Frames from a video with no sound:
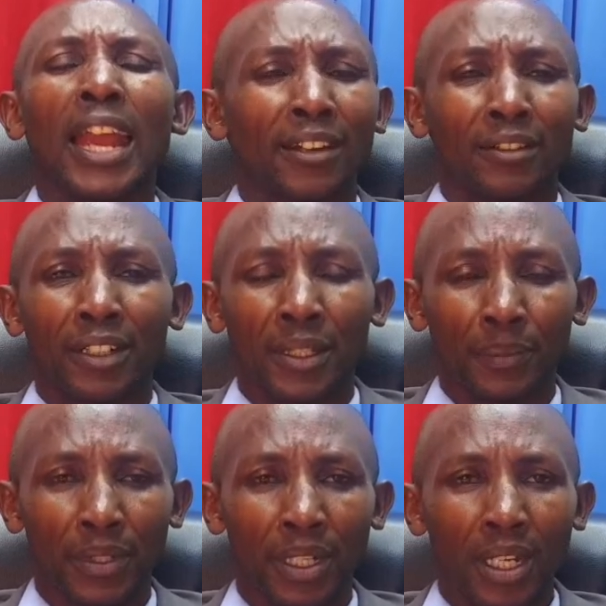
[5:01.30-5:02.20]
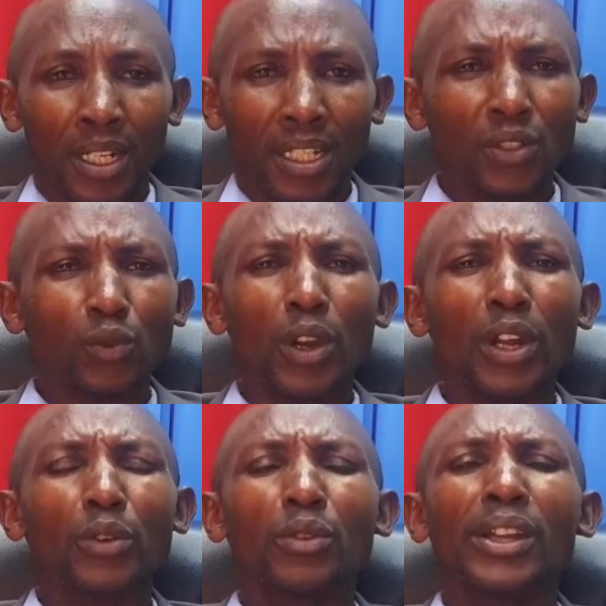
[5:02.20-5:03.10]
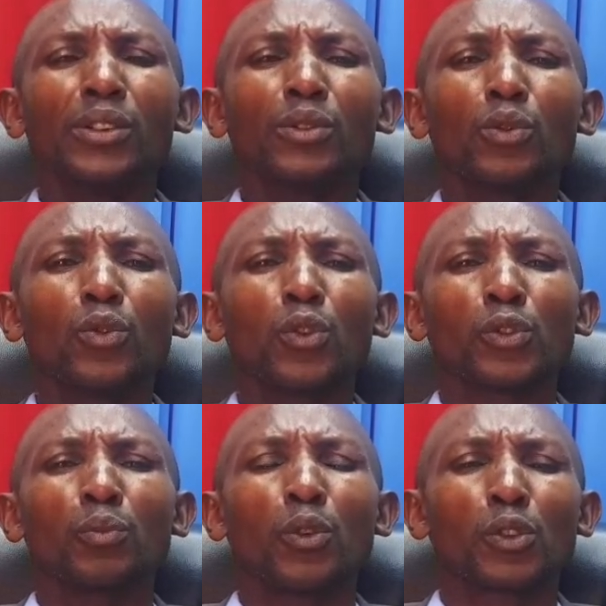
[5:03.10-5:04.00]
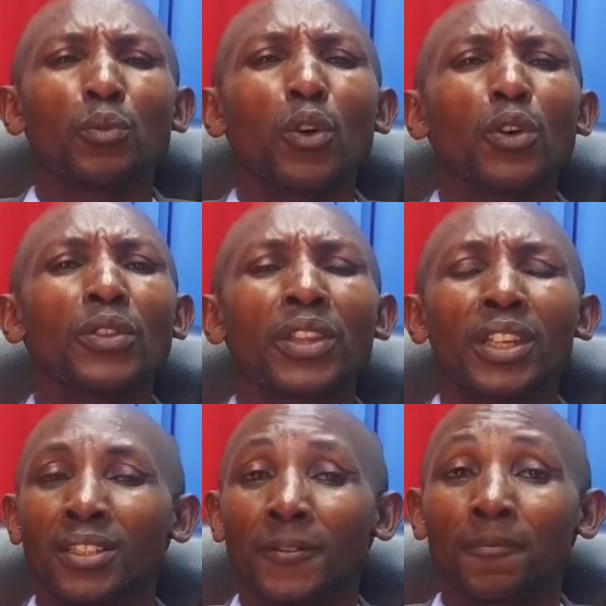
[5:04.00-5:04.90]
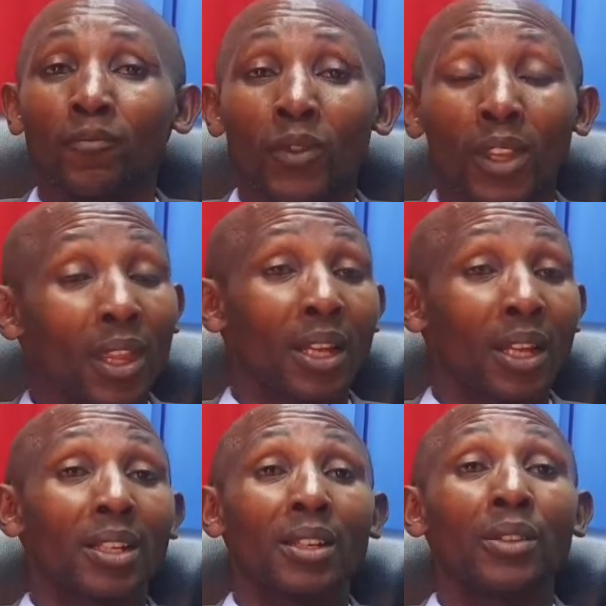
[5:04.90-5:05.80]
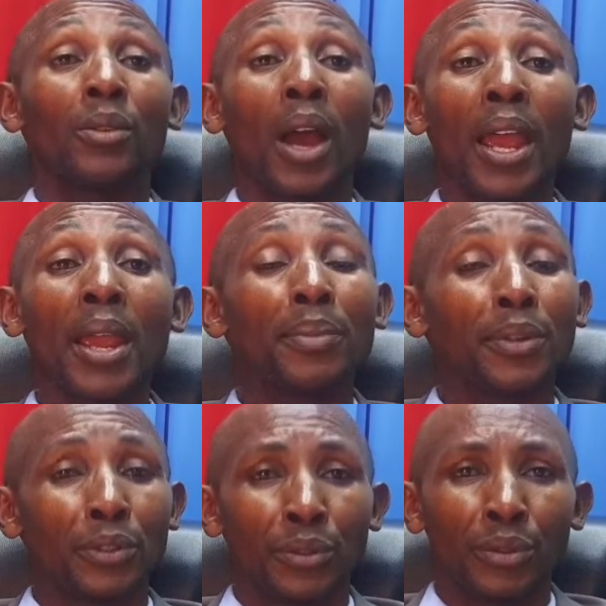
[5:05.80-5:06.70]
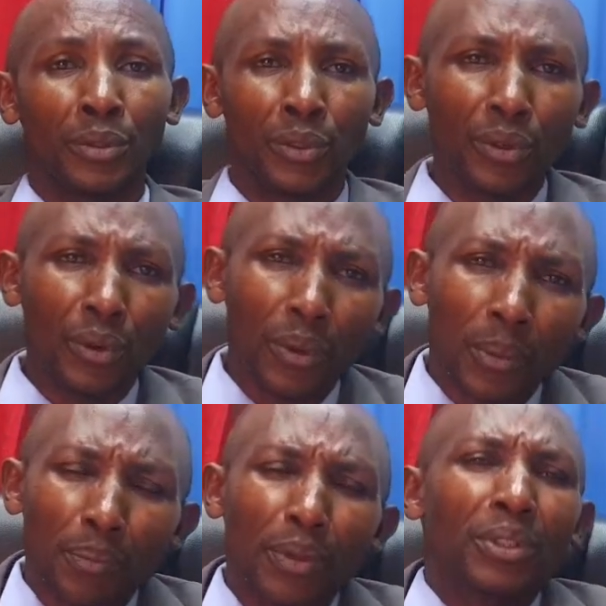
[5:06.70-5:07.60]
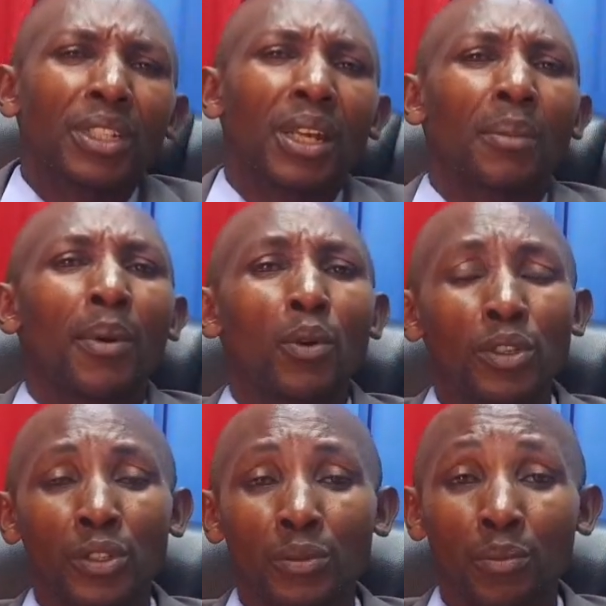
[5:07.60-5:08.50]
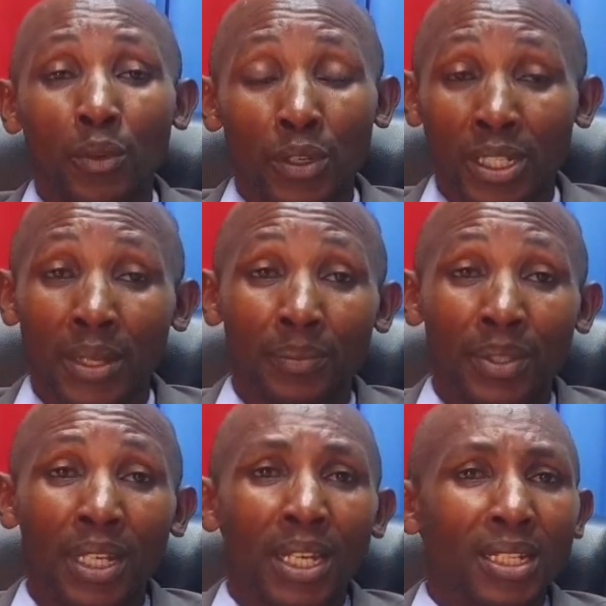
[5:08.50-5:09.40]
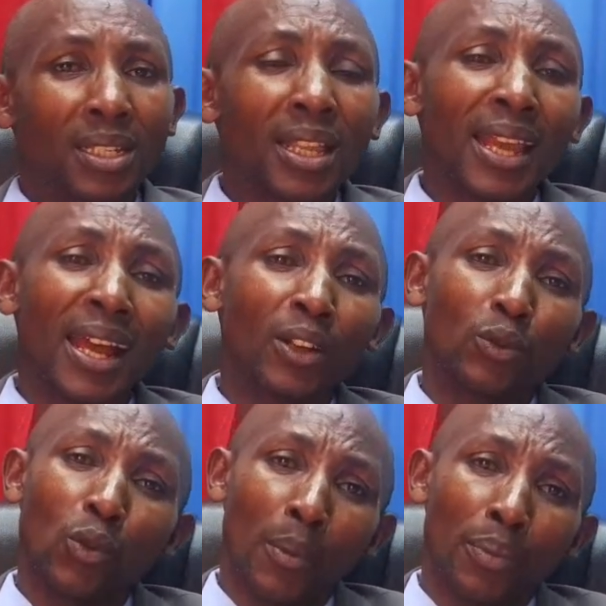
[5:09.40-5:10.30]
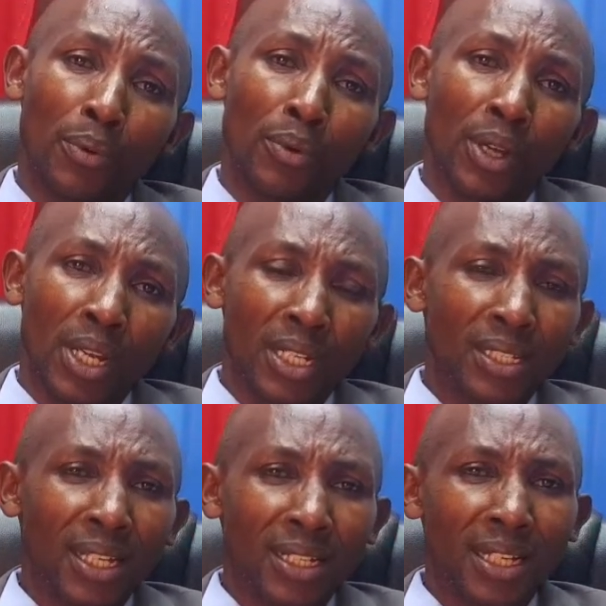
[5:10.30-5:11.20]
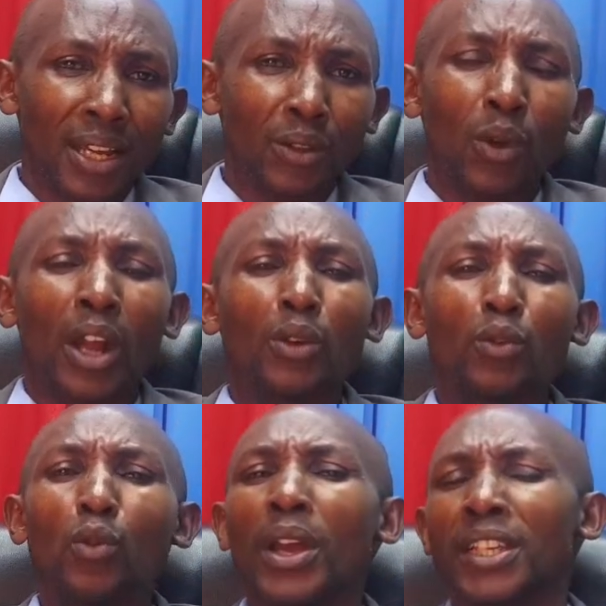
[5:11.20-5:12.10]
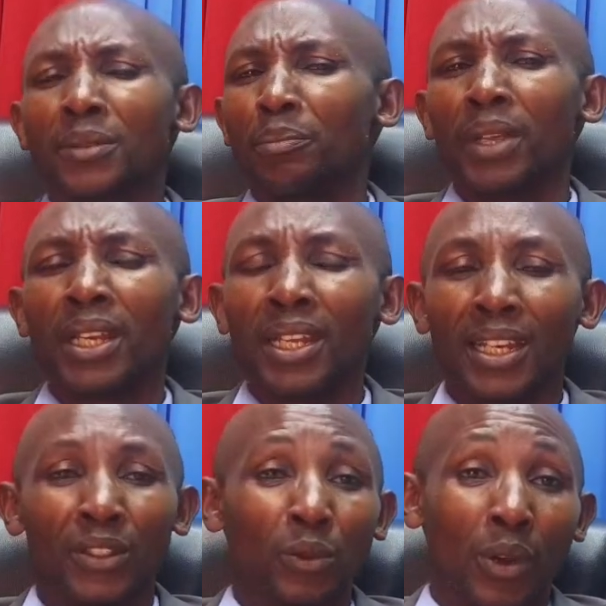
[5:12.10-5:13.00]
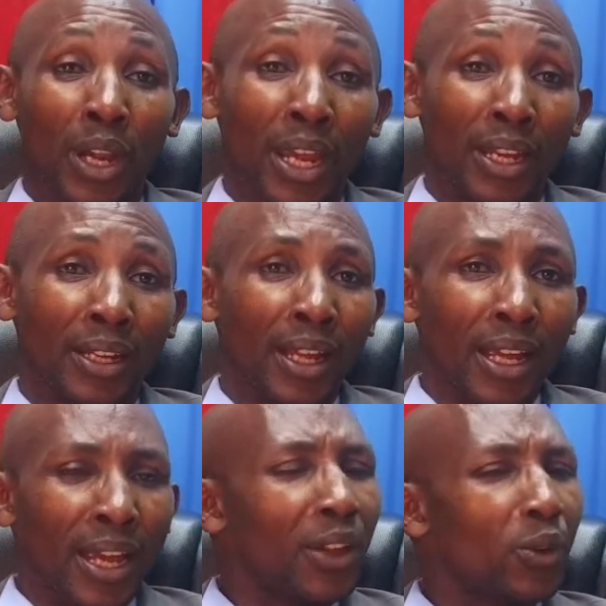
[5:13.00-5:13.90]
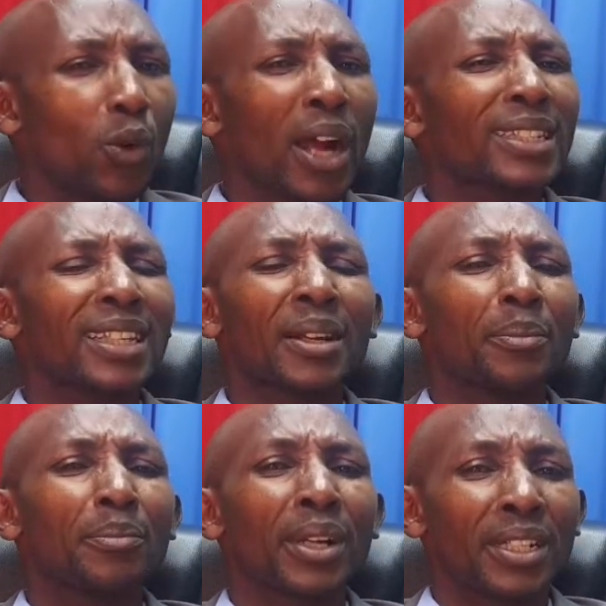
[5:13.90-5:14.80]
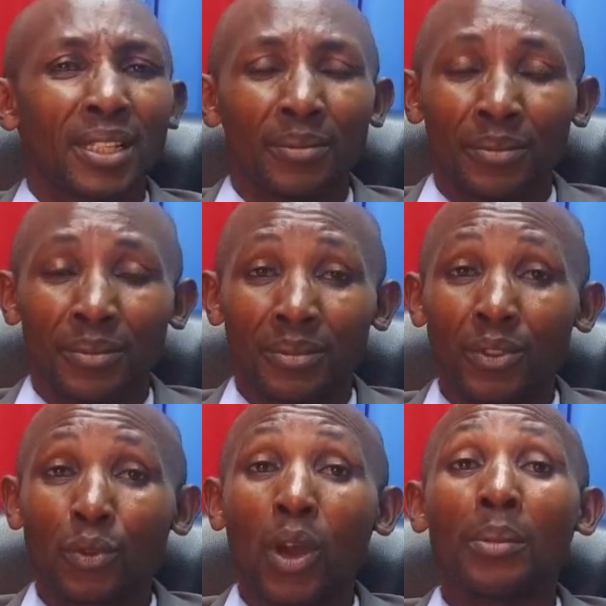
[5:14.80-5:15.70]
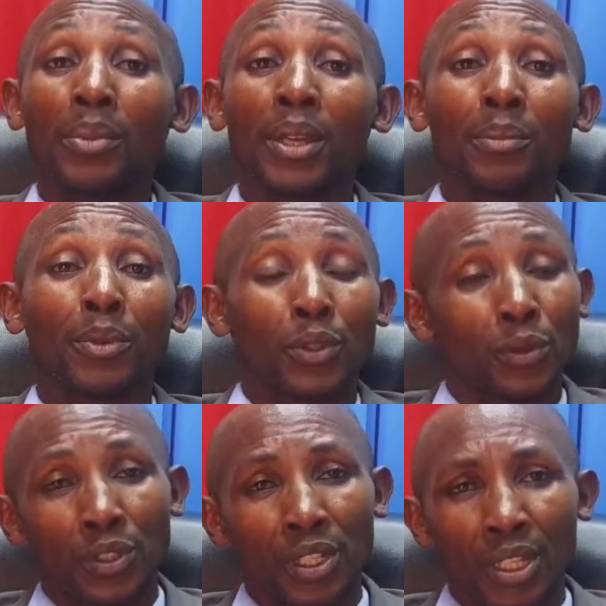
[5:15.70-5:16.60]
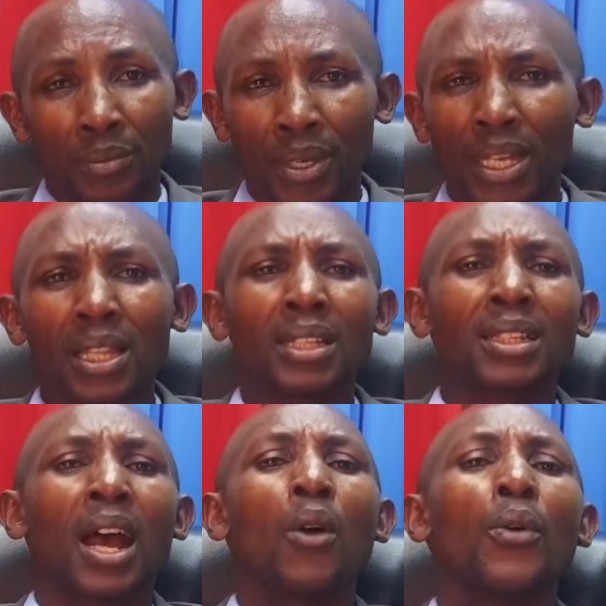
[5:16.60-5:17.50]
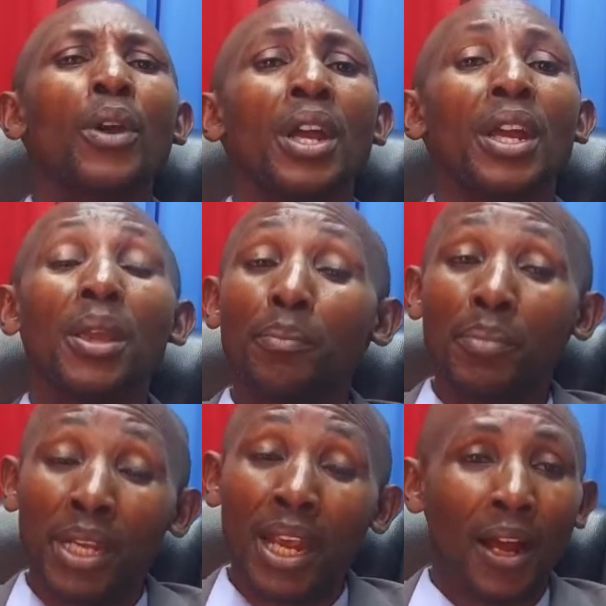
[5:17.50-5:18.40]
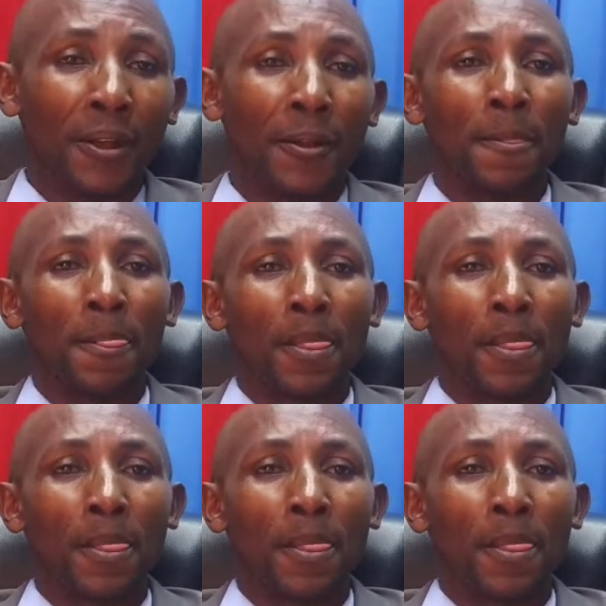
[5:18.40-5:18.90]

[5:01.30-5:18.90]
giant leaps. Just try to do those small things that you are able to do. You know, the beauty about the small steps is that they are doable. Is that you can do as many as you can, and you can celebrate them. You can be able to see them, and that's how he began